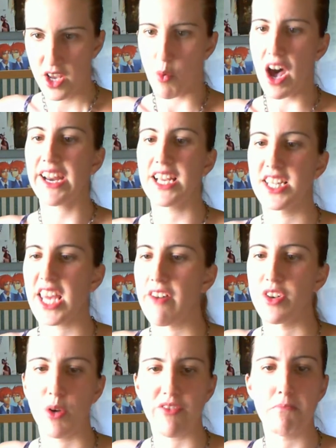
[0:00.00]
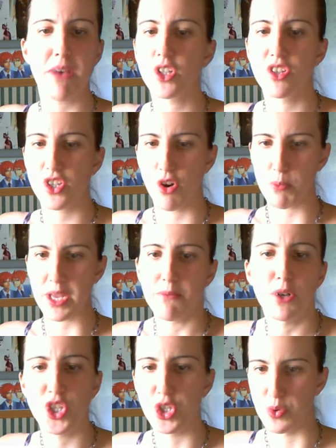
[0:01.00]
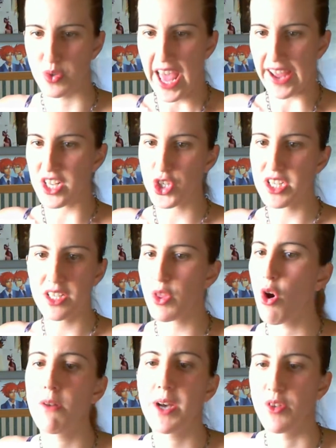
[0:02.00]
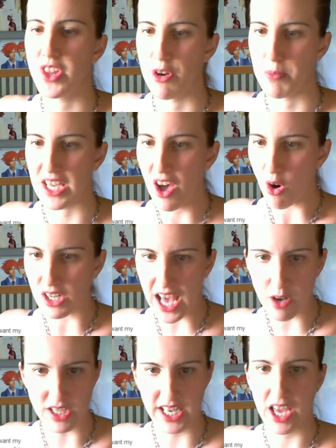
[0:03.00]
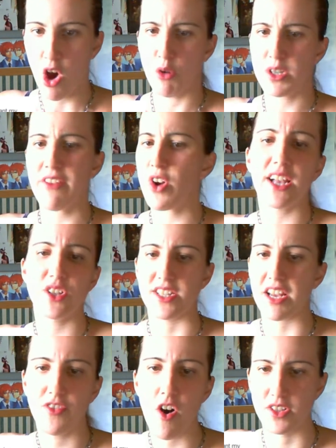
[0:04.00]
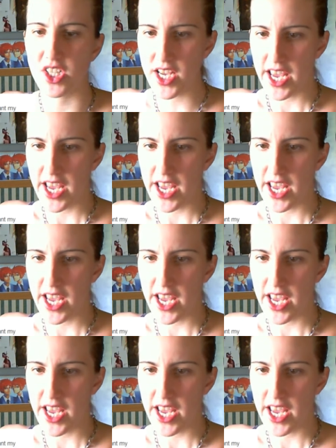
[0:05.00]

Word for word: Why isn't the avenue of a medical disorder being pursued and then treated with hormone therapy or counseling or whatever else is at fault?